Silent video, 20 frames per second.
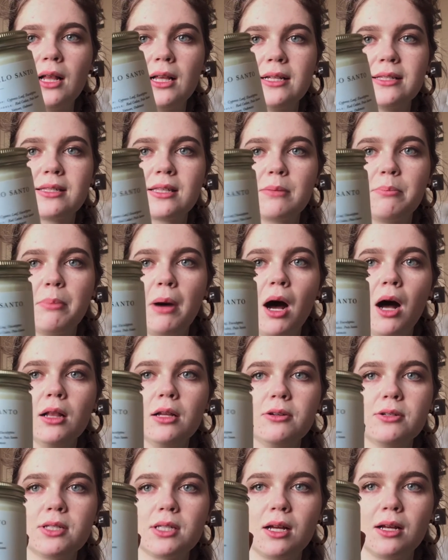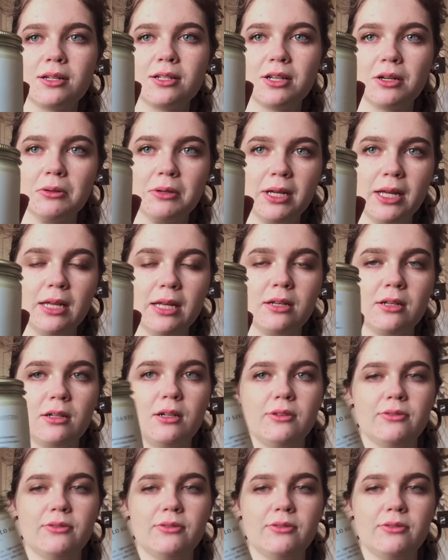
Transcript: It's the Palo Santo candle